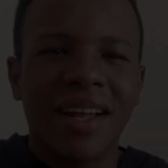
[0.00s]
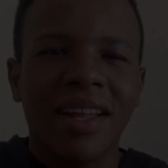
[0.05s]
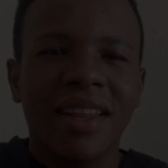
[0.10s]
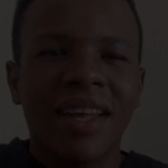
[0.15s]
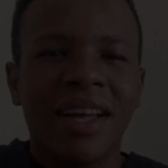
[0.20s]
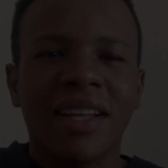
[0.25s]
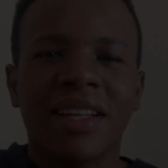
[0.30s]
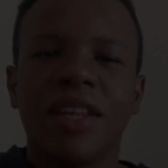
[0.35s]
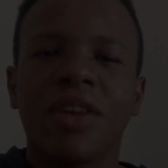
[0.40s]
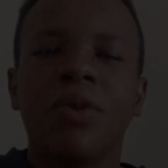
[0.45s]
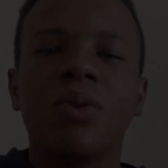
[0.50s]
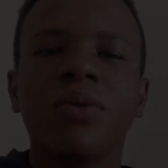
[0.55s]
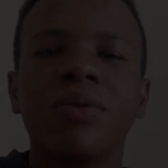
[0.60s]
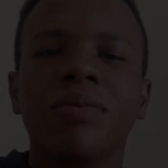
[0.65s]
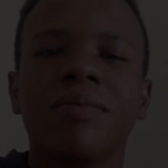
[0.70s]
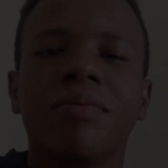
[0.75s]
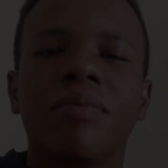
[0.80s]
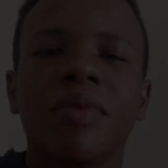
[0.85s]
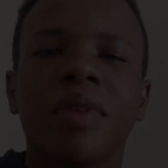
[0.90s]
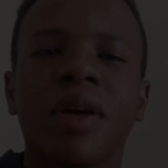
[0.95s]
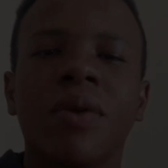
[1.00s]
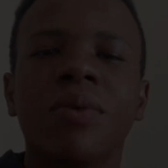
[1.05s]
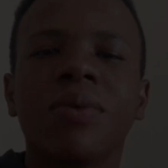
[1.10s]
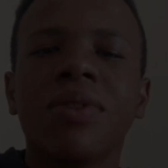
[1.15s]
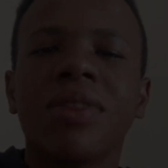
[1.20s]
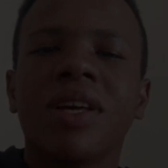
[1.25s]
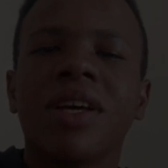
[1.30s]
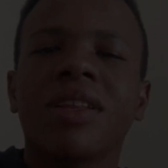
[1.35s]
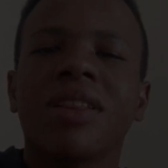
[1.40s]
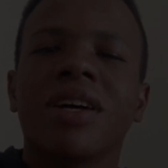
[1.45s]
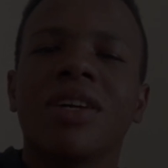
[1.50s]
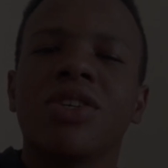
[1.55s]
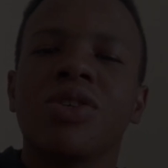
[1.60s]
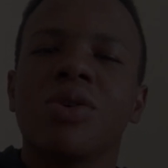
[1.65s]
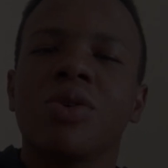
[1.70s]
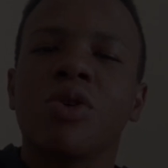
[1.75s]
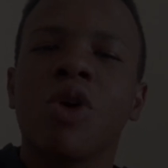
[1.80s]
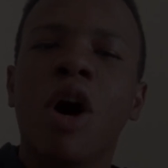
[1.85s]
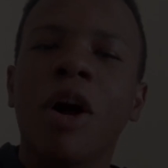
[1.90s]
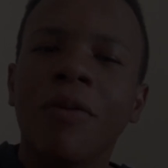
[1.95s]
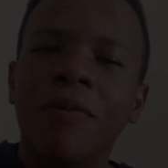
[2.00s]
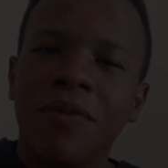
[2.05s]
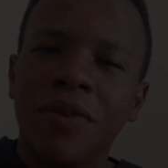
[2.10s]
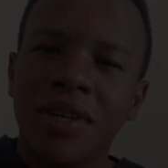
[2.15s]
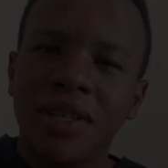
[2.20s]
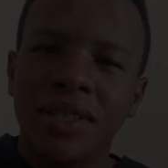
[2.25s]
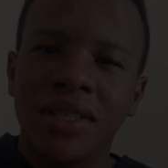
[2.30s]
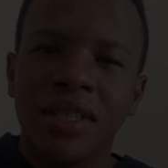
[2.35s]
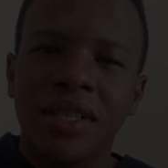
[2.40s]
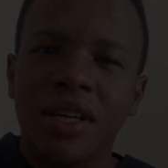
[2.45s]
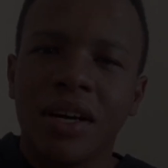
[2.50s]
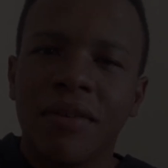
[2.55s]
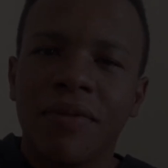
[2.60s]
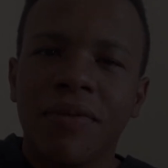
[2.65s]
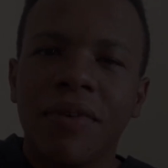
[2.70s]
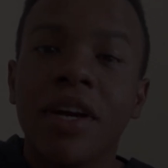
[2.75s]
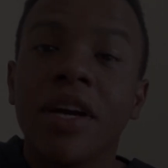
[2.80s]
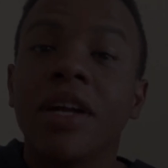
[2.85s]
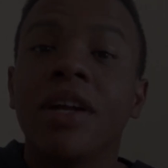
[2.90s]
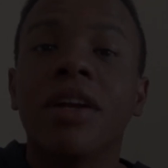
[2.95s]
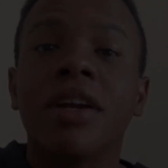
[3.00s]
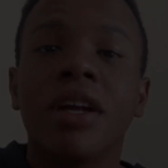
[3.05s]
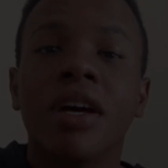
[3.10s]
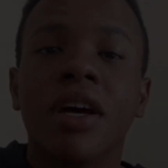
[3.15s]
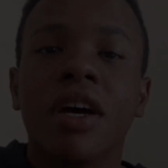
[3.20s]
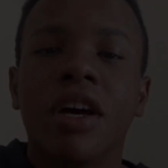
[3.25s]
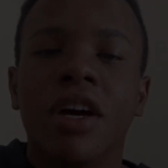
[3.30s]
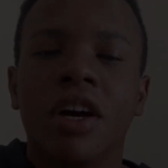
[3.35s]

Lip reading: like they don't think that you're confident enough in